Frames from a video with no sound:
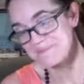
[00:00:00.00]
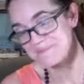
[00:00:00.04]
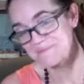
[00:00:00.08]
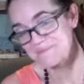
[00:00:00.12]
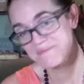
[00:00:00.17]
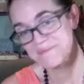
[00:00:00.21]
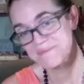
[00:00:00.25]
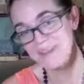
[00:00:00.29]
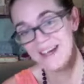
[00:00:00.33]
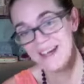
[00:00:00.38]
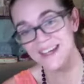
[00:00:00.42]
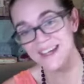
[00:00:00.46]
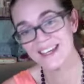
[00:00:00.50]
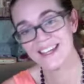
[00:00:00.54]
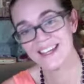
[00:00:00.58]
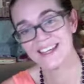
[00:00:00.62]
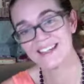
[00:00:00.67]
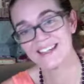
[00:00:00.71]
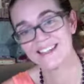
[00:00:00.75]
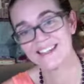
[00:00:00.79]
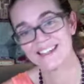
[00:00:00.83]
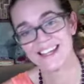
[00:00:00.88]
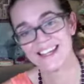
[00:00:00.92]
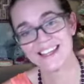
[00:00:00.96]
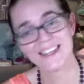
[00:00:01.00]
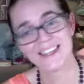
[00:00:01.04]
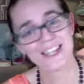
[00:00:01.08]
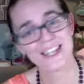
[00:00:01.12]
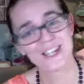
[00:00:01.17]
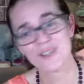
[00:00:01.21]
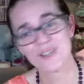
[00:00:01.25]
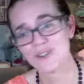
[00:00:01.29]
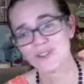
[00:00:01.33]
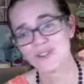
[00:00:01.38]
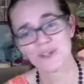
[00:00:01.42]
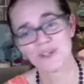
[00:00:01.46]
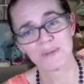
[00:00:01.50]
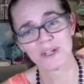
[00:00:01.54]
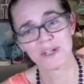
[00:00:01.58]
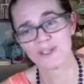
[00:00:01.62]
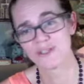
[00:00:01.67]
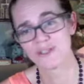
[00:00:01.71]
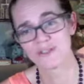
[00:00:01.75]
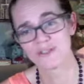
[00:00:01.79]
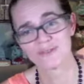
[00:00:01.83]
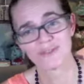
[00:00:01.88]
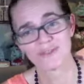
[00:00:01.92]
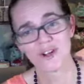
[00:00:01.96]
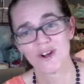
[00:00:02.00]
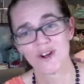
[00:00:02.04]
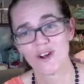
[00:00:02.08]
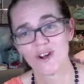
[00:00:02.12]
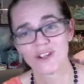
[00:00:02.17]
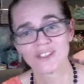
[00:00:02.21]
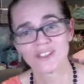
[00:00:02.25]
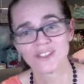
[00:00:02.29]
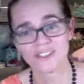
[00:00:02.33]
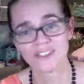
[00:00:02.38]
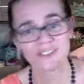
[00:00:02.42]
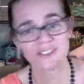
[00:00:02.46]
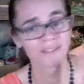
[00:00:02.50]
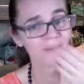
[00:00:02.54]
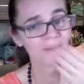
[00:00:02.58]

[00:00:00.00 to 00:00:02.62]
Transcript: bye again, and thank you so much. Hugs,